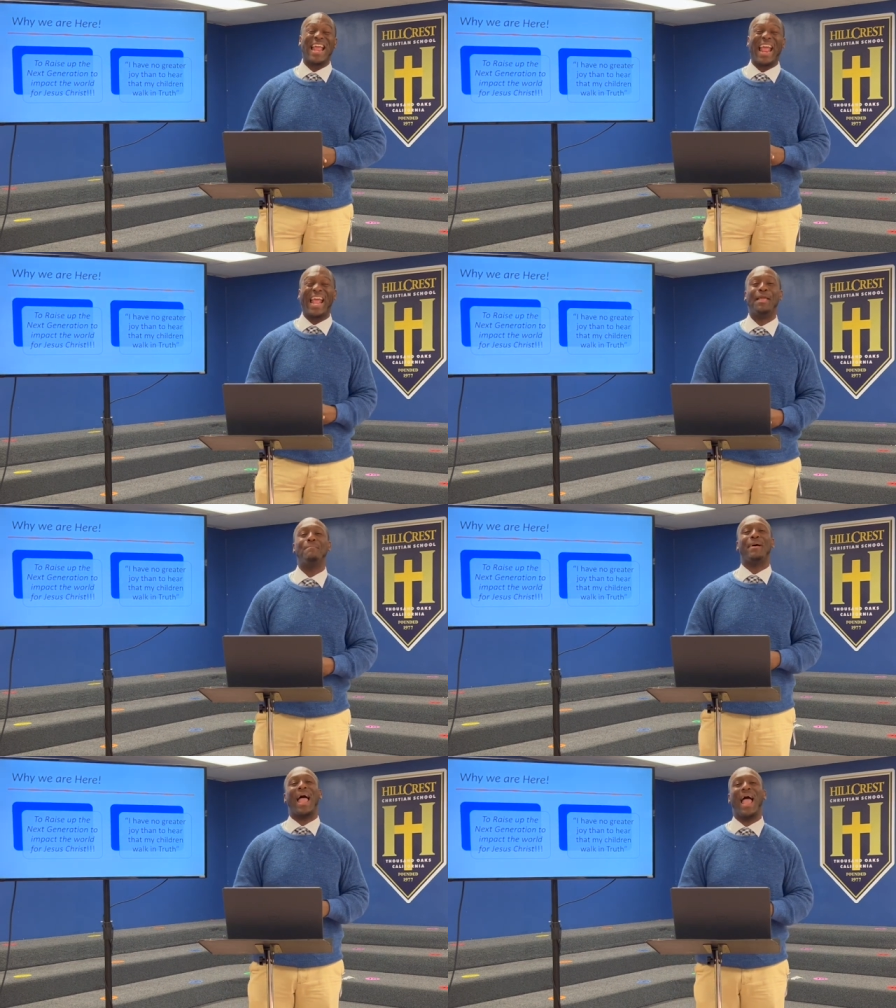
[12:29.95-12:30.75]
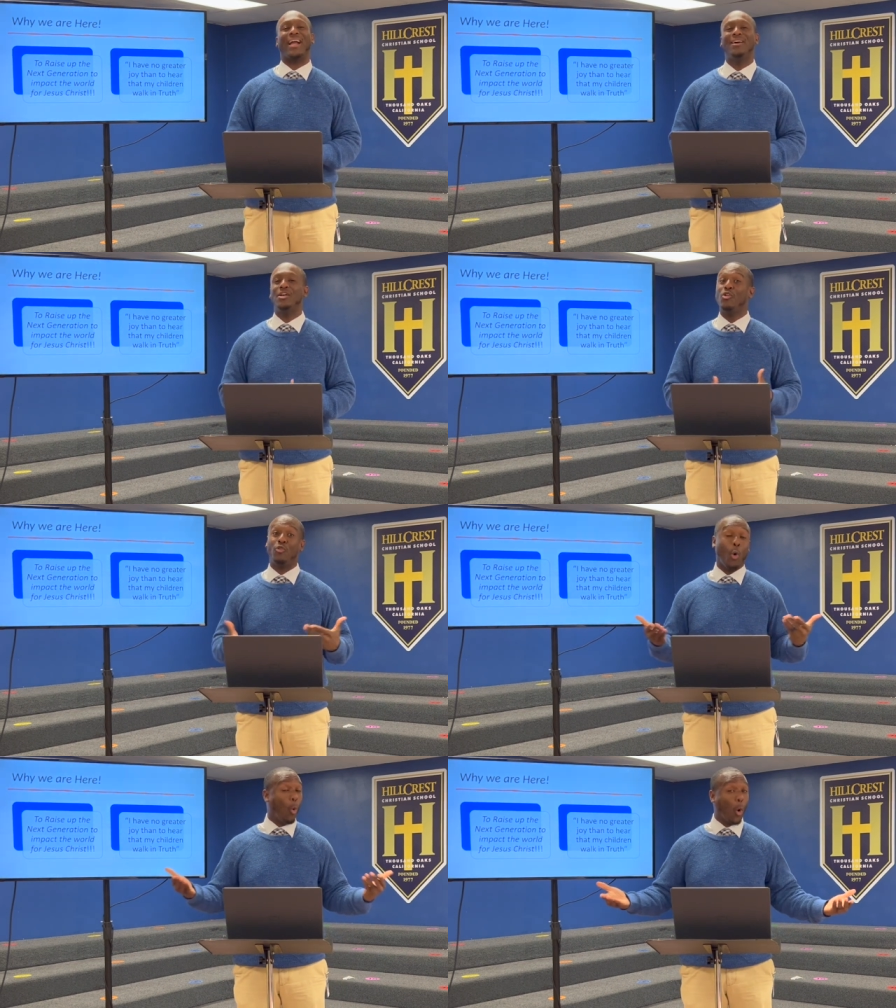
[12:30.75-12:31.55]
to impact
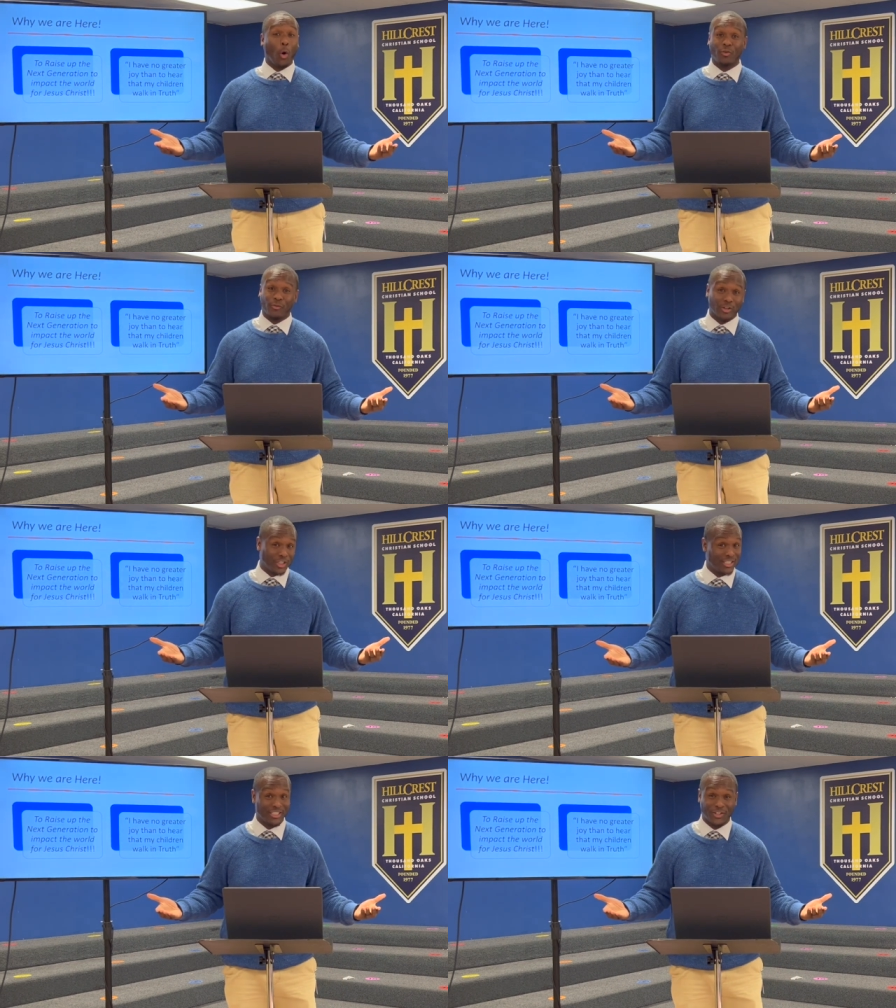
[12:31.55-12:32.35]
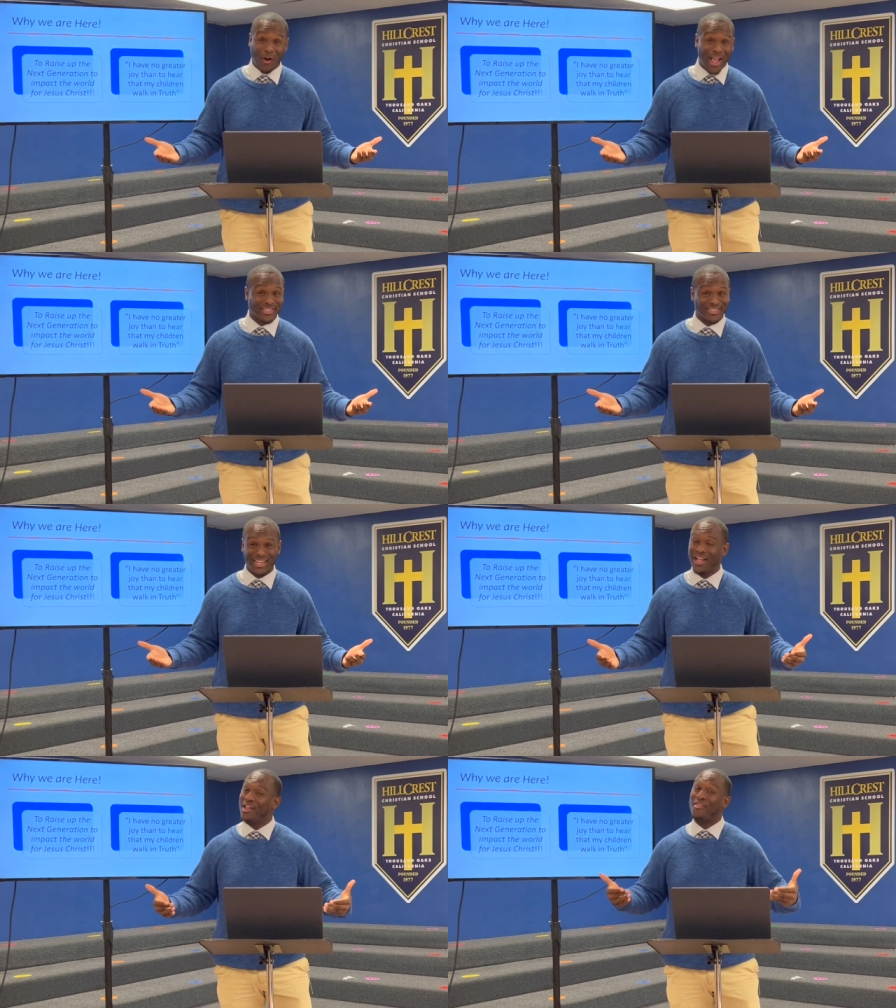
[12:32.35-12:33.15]
the world for Jesus Christ.
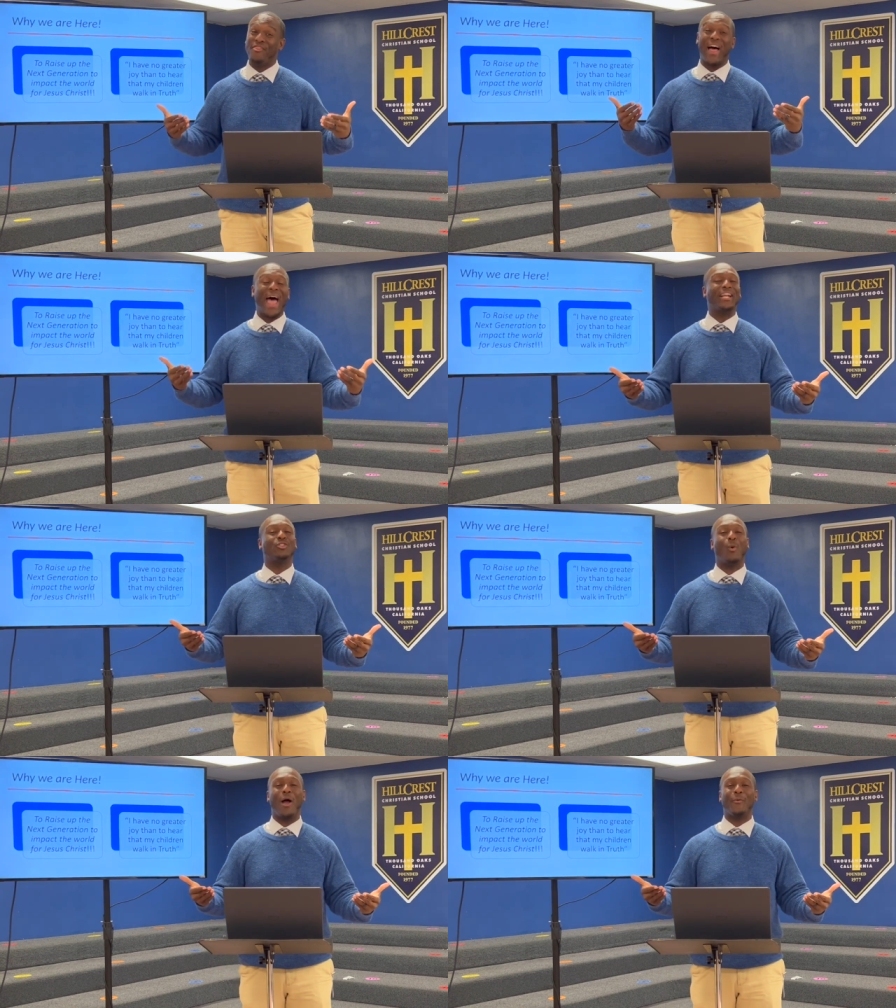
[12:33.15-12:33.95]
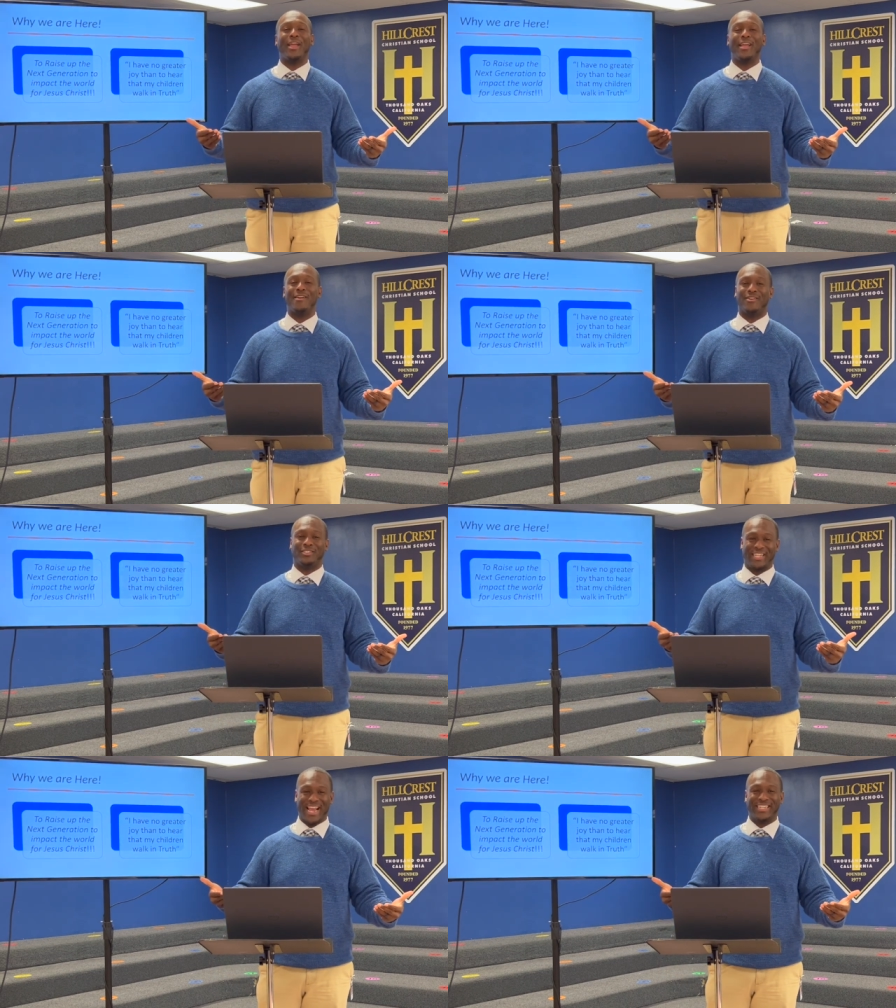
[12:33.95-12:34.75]
That is why we're here,
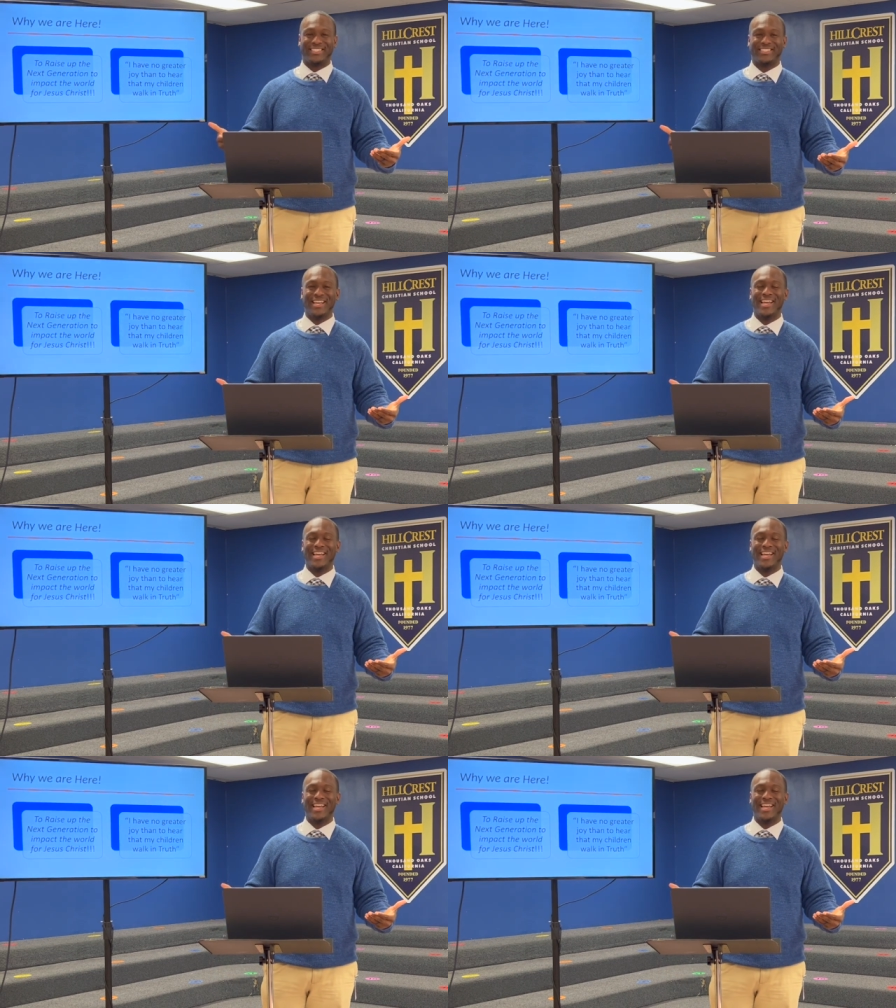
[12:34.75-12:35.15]
saints.